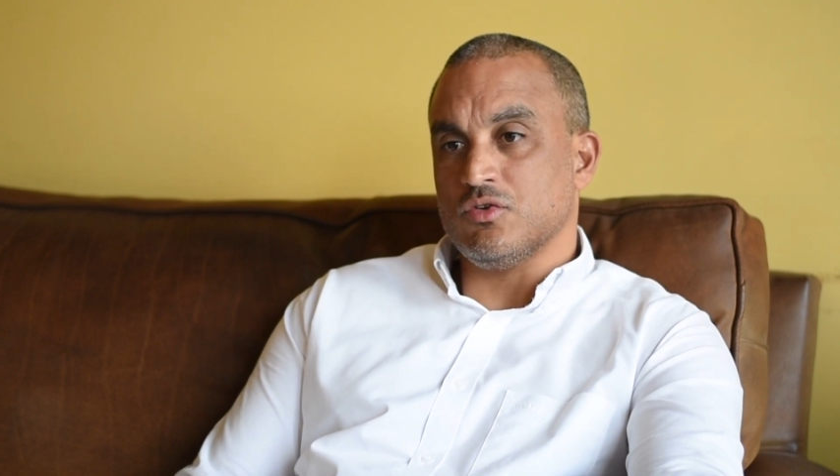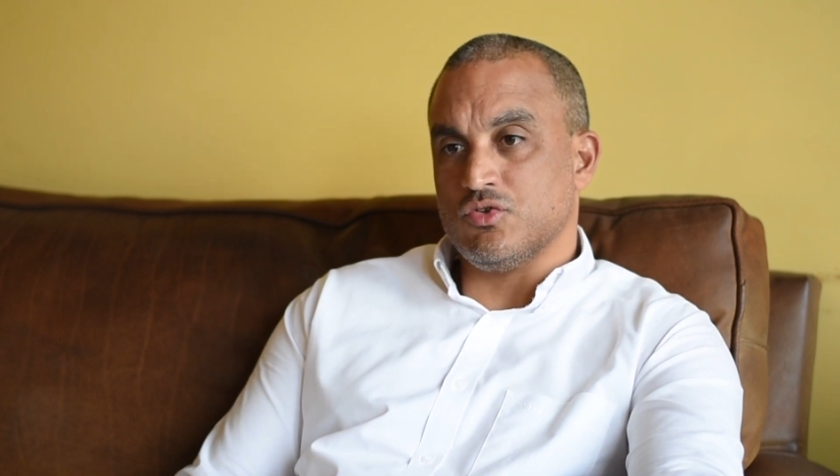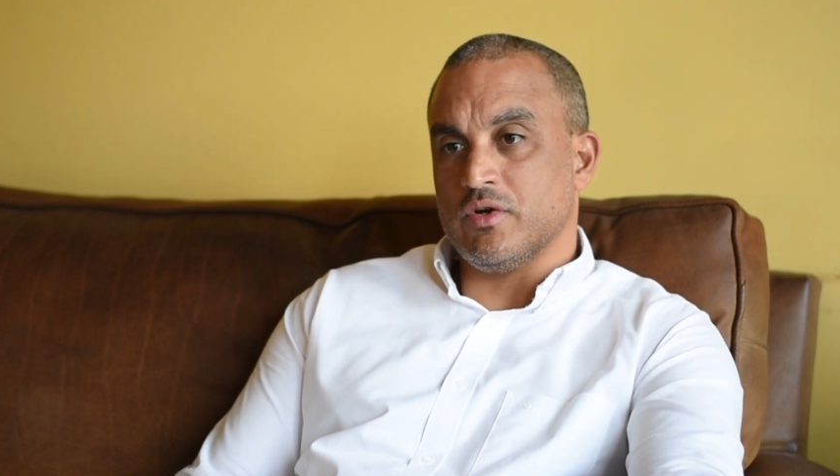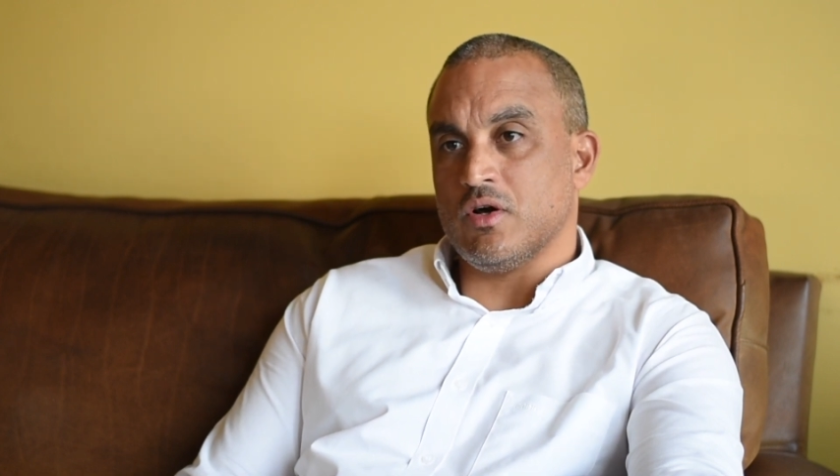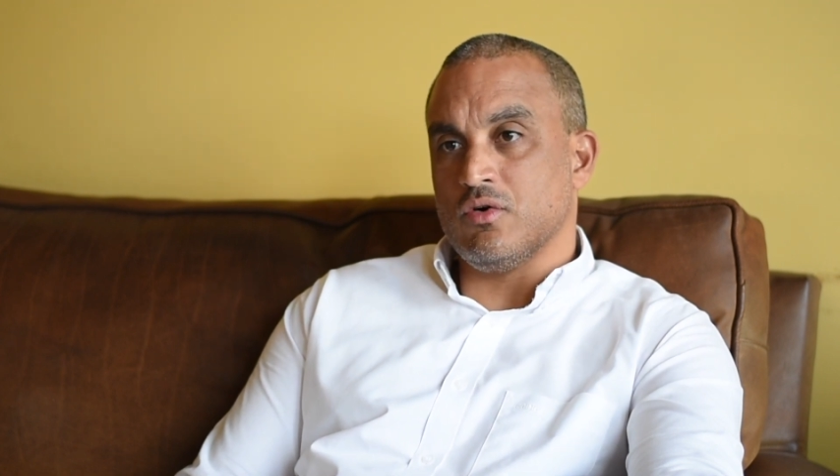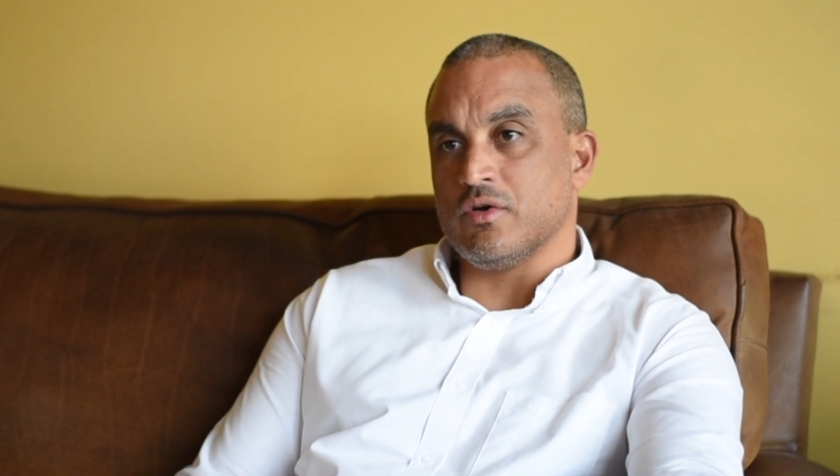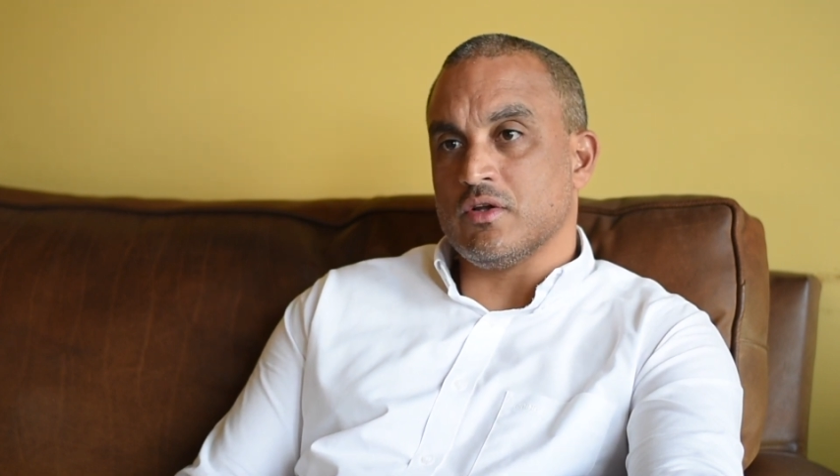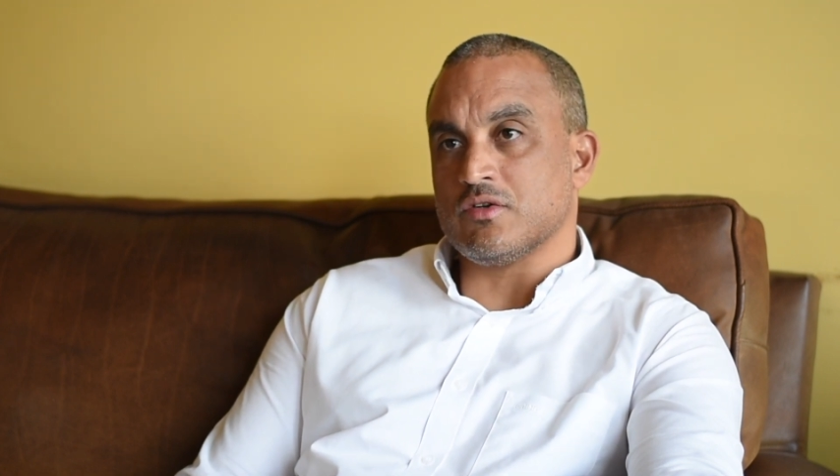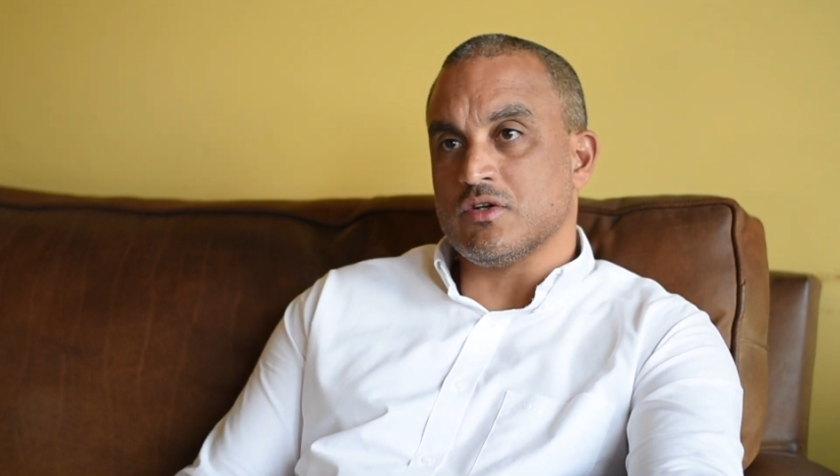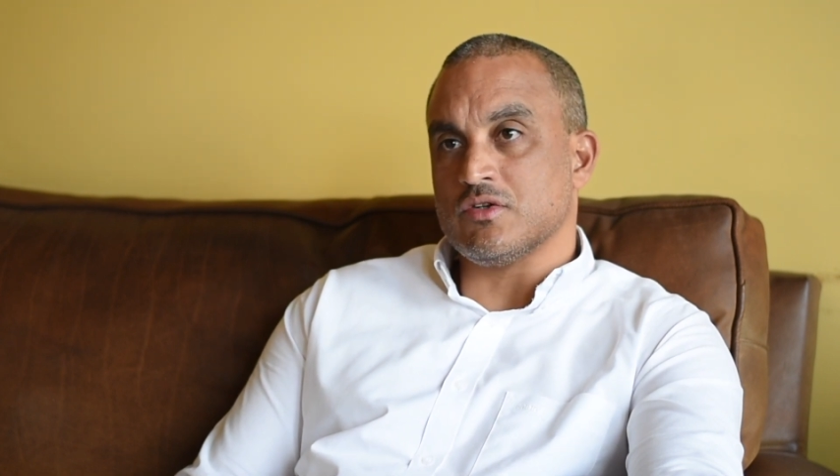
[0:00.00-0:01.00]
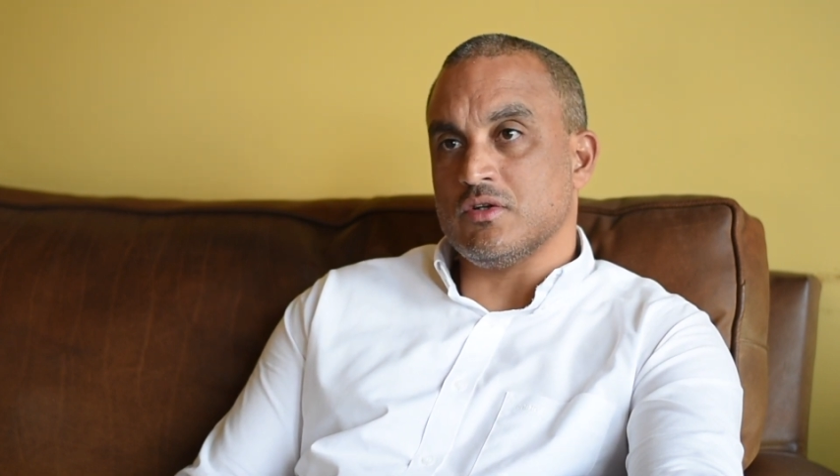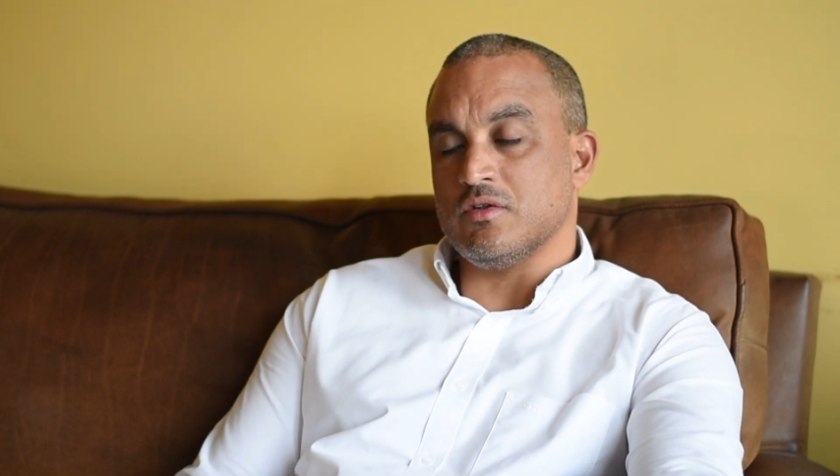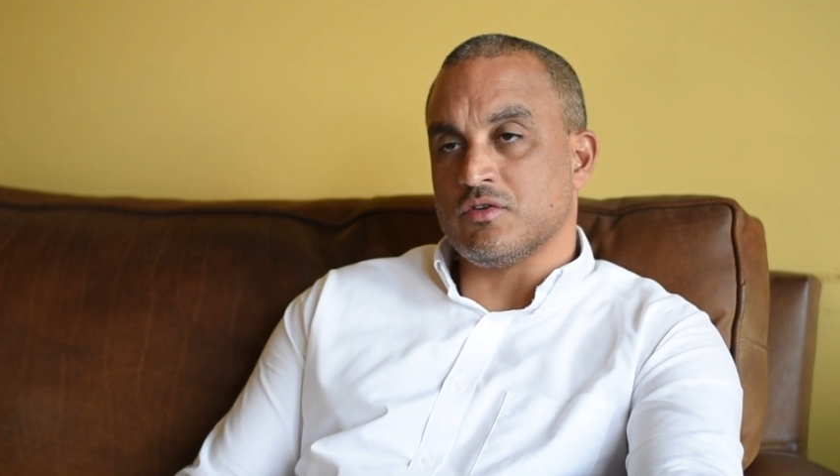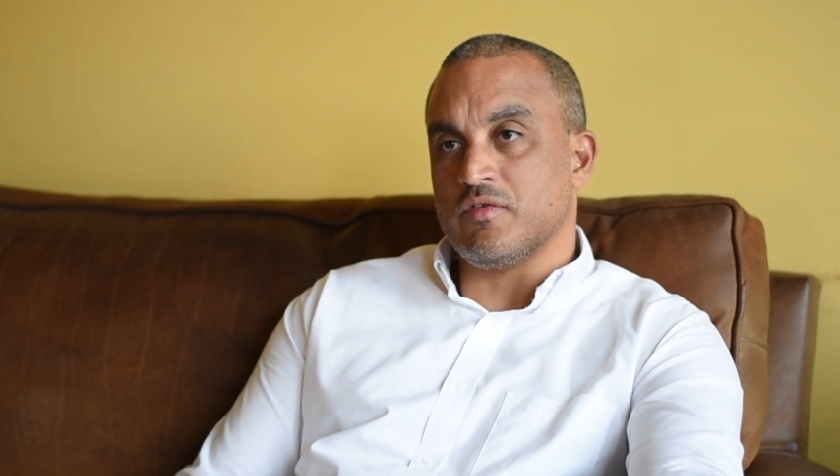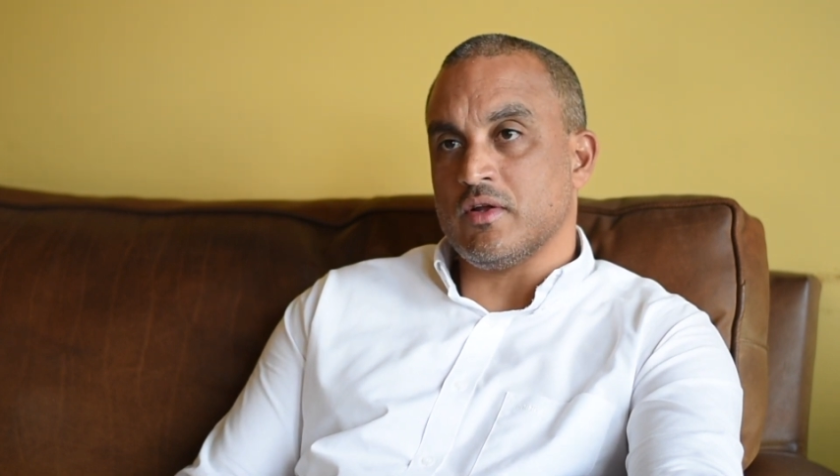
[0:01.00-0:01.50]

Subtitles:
to join our organization in